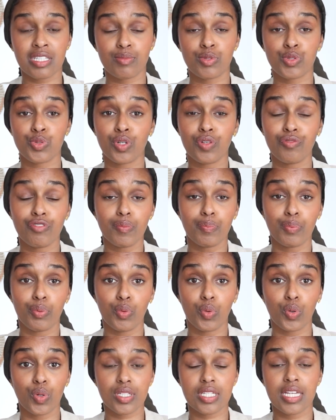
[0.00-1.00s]
some sort of
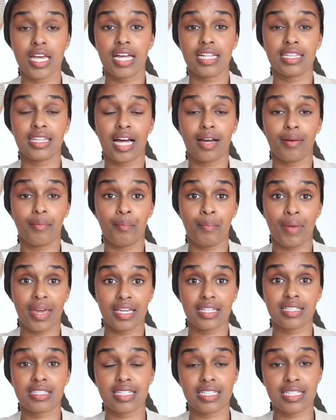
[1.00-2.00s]
report that
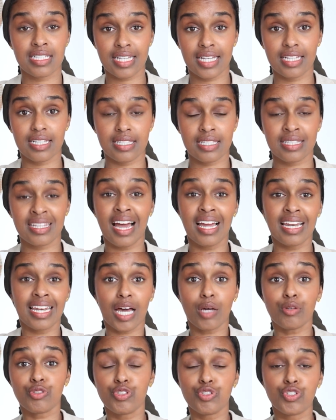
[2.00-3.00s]
makes sense, that
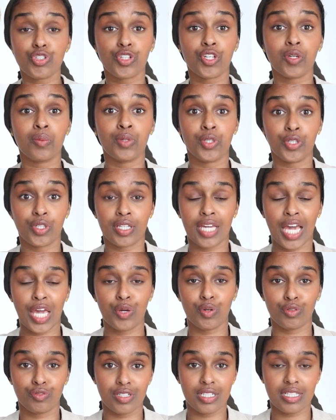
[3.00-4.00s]
allows you to communicate
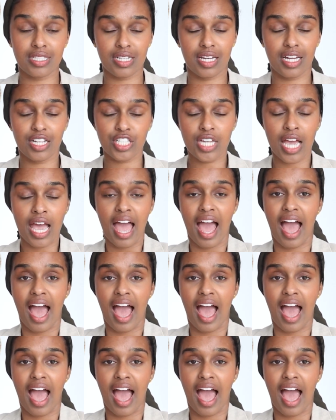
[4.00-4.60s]
your research.